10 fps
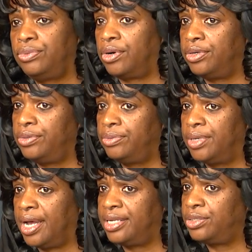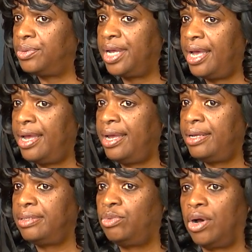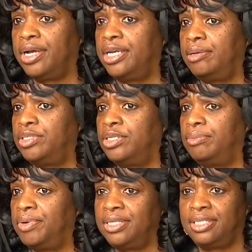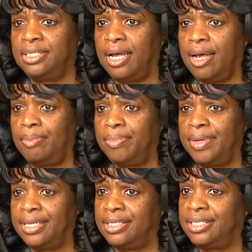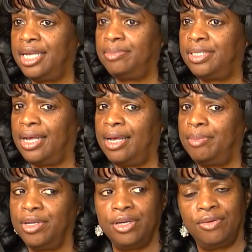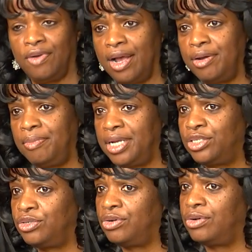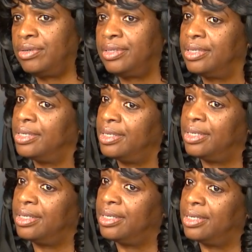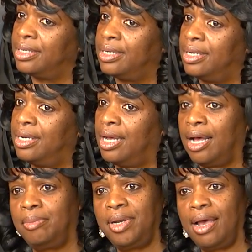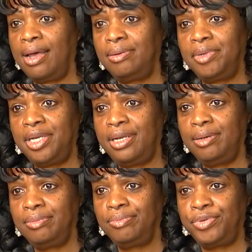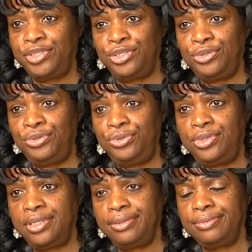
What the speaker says: Are you guys okay? Walking them to the bus stop at the same time, looking around to make sure I'm not being pursued.